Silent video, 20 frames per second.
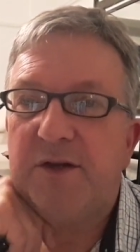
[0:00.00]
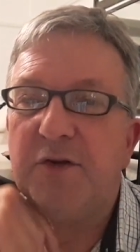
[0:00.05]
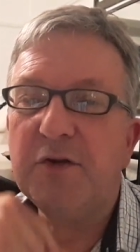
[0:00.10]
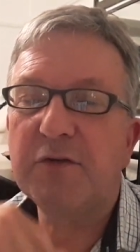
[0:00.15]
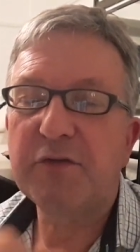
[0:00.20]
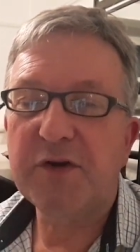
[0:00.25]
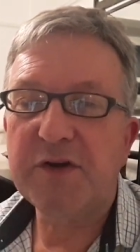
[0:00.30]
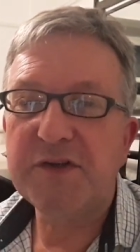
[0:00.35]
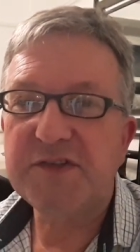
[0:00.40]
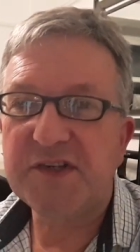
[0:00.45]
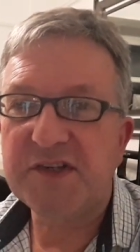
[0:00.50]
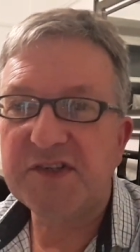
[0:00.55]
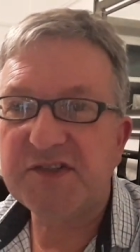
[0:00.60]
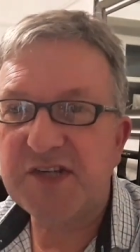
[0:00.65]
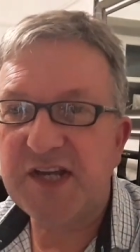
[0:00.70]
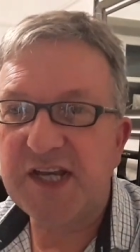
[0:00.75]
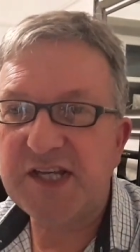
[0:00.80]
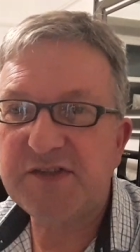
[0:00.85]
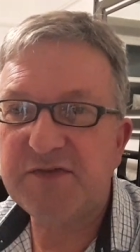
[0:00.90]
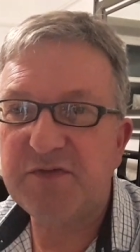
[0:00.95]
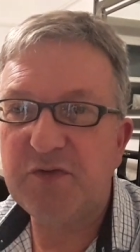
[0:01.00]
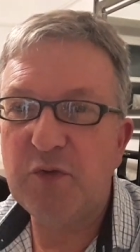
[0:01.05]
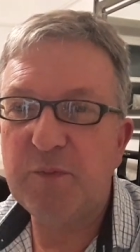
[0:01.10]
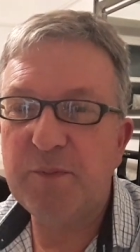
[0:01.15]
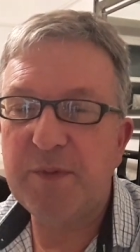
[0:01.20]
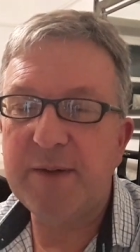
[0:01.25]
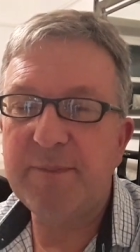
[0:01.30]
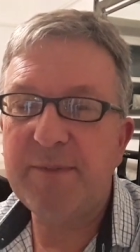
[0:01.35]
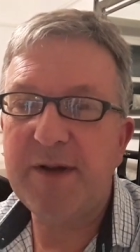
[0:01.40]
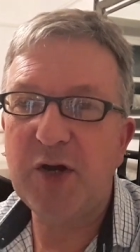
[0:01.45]
not very successful
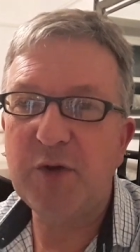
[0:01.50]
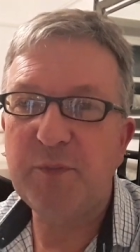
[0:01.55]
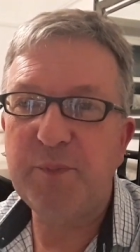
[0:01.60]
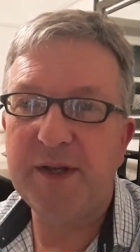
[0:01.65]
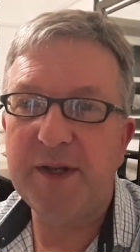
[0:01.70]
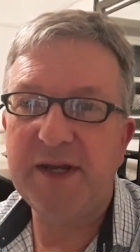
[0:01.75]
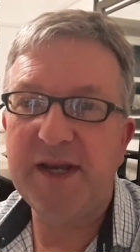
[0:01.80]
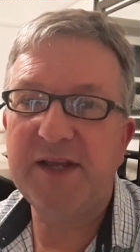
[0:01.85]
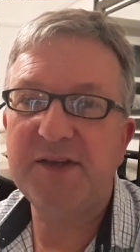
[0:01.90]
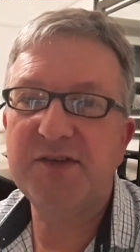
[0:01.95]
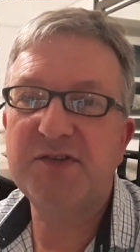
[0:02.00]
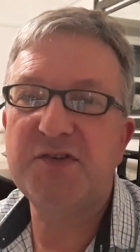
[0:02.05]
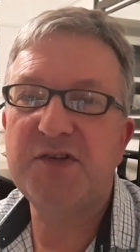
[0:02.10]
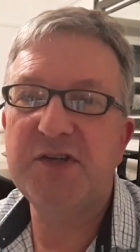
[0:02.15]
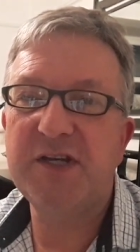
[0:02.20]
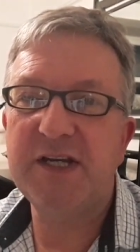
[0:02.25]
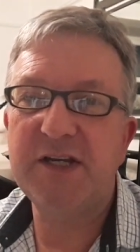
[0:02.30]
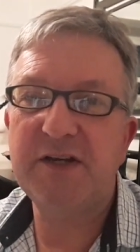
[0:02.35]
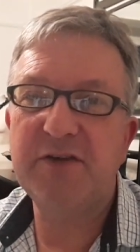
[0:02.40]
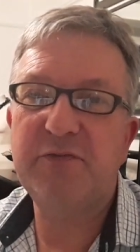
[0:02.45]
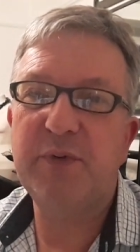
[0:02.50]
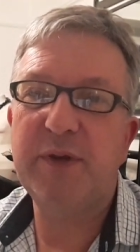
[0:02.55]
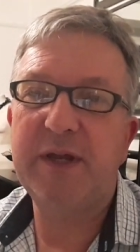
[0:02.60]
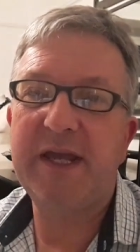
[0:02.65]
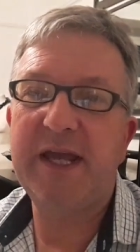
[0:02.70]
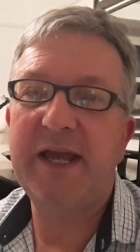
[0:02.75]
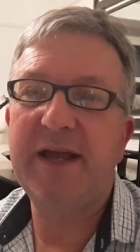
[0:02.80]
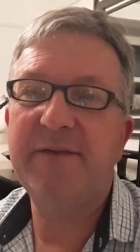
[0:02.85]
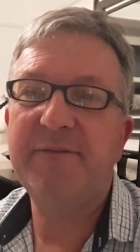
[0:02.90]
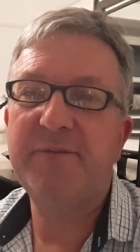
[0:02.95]
but I'm hoping next year if we
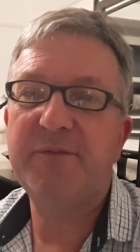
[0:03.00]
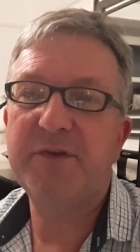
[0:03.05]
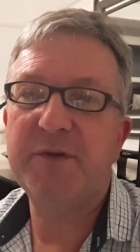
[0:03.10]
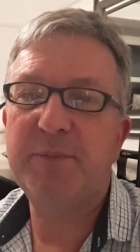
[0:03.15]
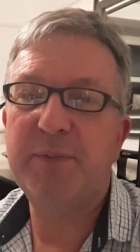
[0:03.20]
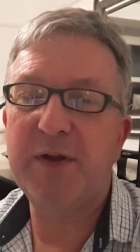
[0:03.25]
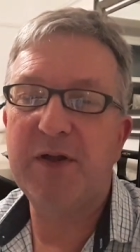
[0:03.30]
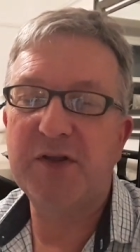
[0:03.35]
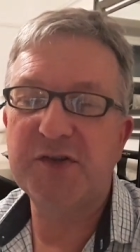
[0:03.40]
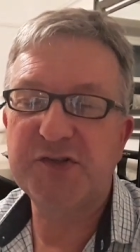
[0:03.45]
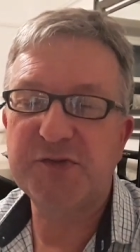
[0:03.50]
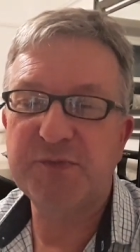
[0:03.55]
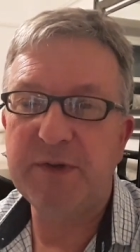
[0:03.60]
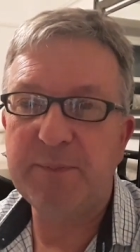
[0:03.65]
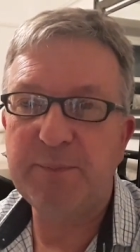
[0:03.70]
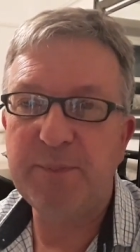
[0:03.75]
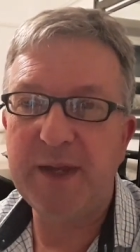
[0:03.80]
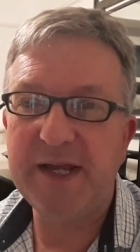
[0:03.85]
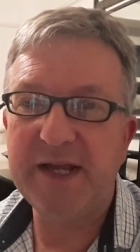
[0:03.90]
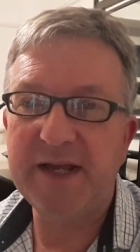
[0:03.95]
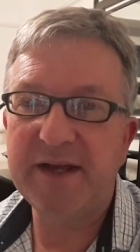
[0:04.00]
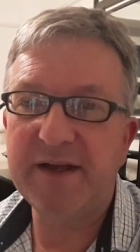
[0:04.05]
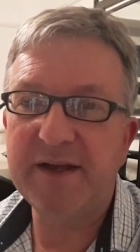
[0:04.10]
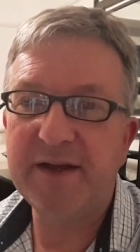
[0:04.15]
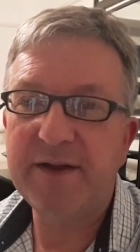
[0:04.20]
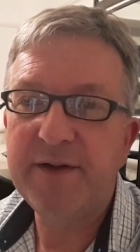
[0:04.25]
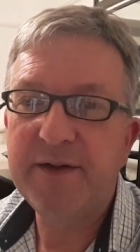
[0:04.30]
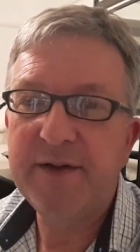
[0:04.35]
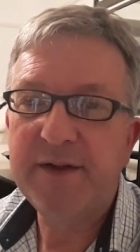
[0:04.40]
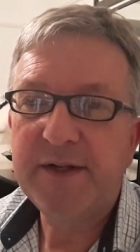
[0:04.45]
get the plants to be
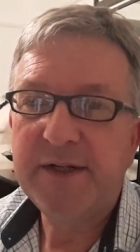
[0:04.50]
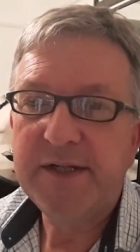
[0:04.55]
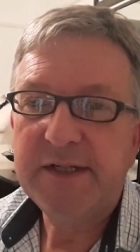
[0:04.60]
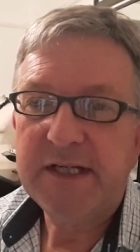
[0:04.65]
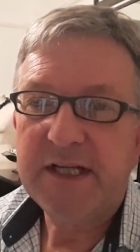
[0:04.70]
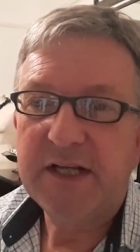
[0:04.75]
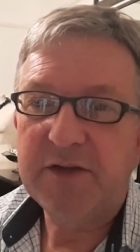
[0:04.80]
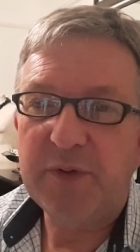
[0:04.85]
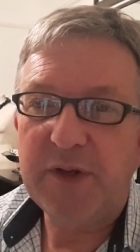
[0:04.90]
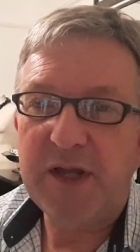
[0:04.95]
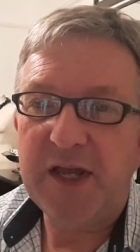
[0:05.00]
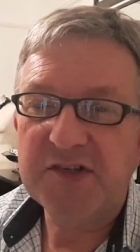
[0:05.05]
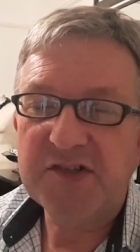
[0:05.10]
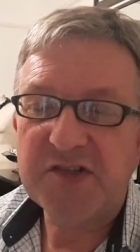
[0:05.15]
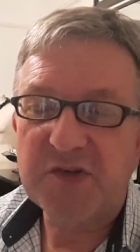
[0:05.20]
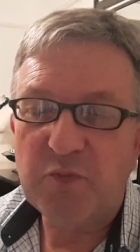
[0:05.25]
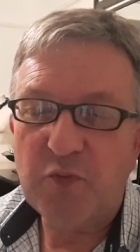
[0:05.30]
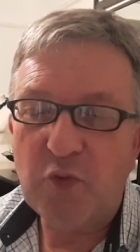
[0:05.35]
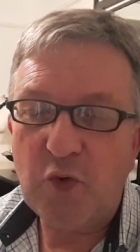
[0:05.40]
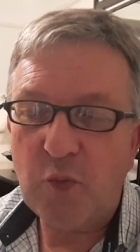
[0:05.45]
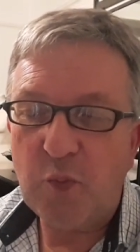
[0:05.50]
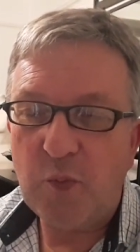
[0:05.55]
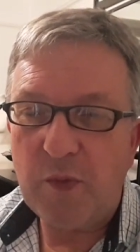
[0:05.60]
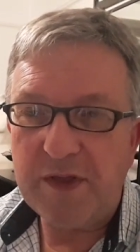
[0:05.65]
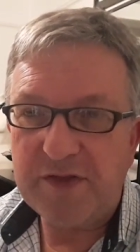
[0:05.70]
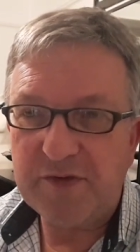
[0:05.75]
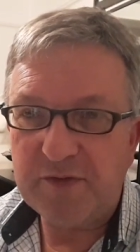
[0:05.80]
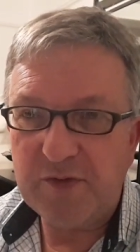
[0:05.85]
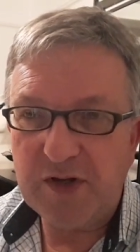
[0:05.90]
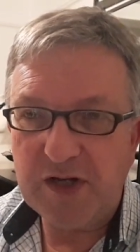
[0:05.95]
bigger if we get some warm
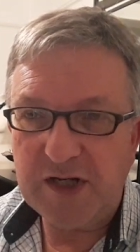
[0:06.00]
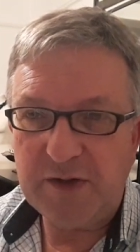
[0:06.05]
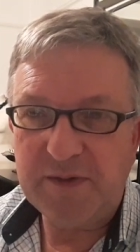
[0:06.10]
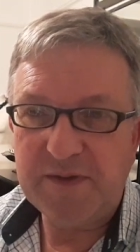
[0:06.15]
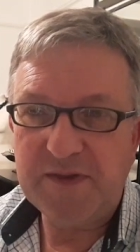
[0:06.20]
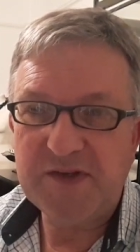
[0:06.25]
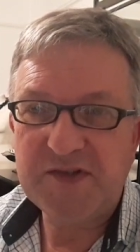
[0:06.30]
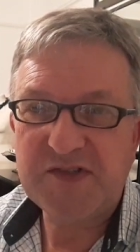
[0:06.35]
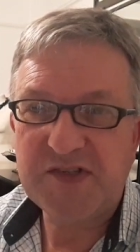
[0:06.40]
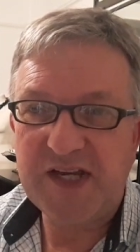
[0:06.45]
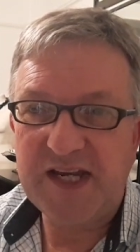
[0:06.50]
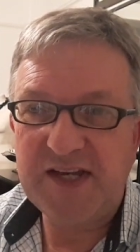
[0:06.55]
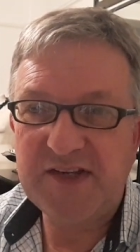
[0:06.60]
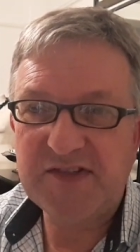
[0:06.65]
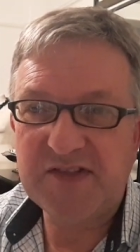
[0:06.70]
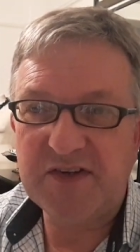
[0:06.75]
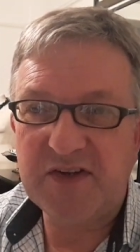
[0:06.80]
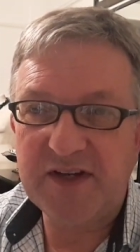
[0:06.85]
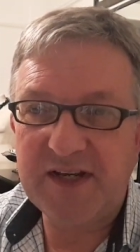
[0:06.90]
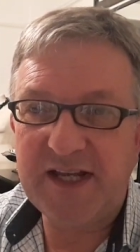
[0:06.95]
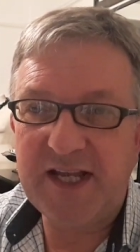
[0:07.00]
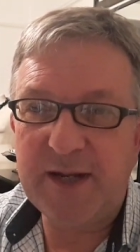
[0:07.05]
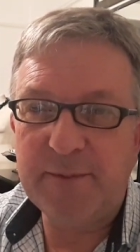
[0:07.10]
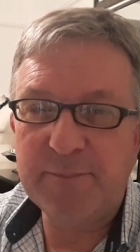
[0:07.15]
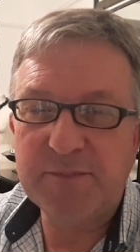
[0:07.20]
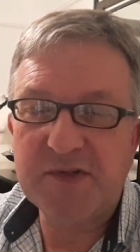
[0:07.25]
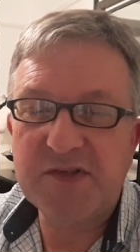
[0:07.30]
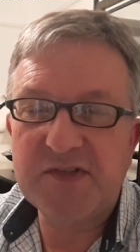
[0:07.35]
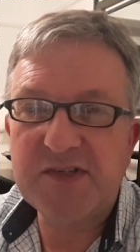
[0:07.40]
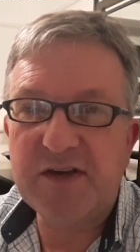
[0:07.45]
weather earlier in the season I can get
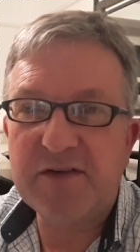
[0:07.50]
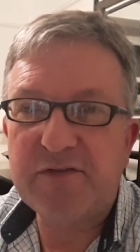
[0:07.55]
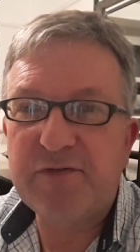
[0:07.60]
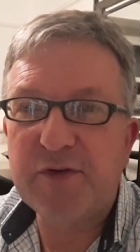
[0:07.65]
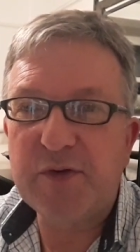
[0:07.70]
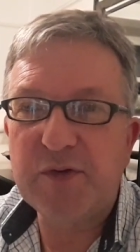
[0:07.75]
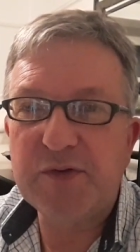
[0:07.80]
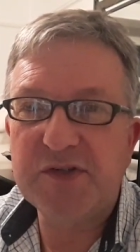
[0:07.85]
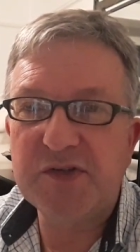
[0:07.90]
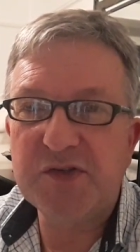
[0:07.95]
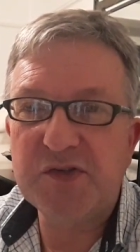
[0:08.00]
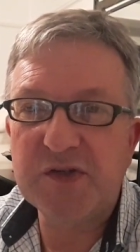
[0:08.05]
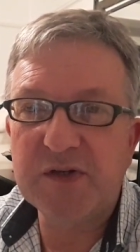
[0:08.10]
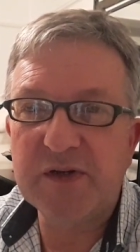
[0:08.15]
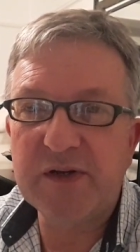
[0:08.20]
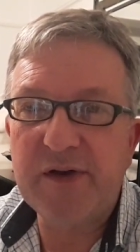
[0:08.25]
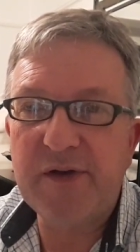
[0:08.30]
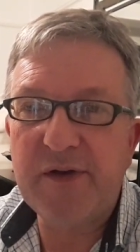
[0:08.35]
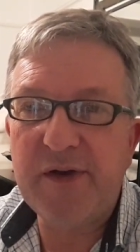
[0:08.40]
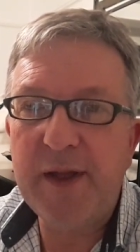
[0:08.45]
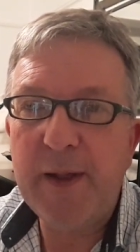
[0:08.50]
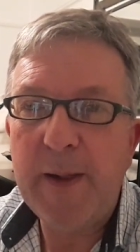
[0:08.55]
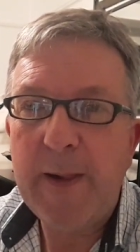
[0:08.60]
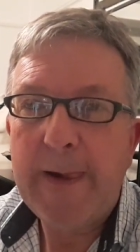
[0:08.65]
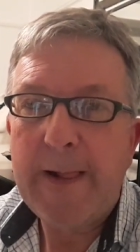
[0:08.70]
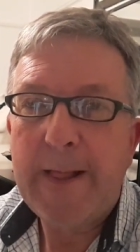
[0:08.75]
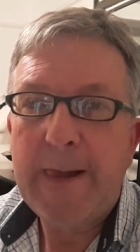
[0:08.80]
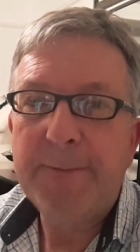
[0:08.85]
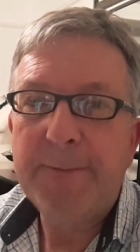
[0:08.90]
them to set fruit in July